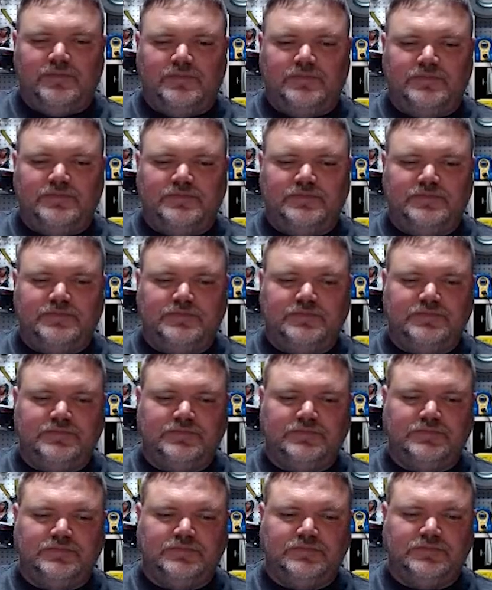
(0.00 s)

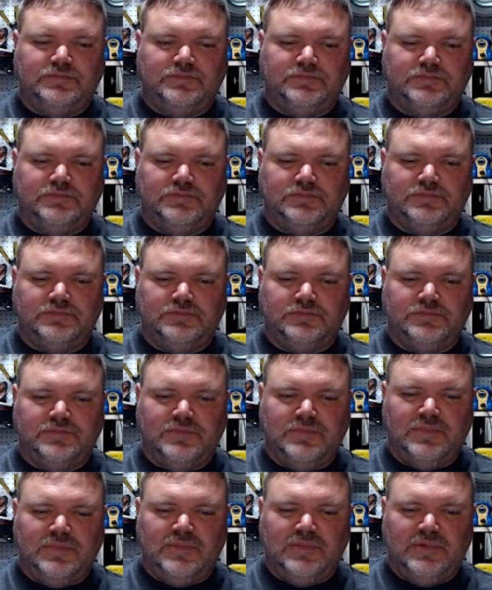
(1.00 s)

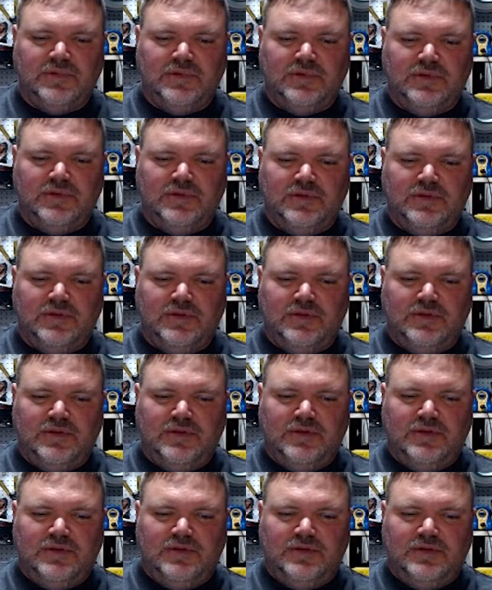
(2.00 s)

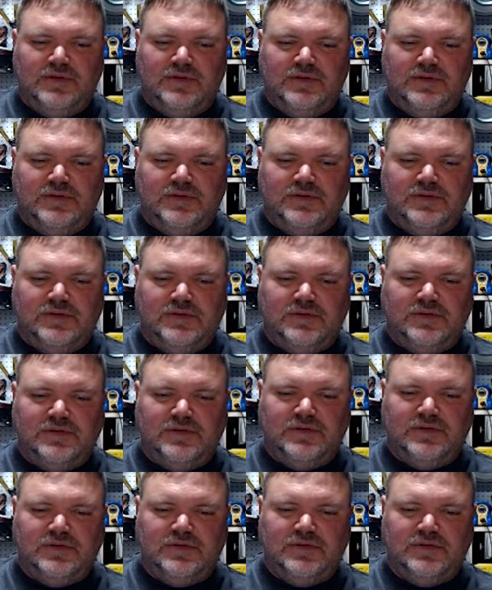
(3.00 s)

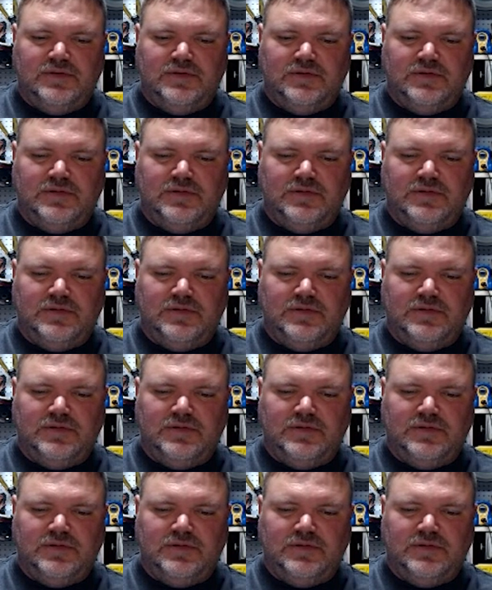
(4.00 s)
The person shown says nothing.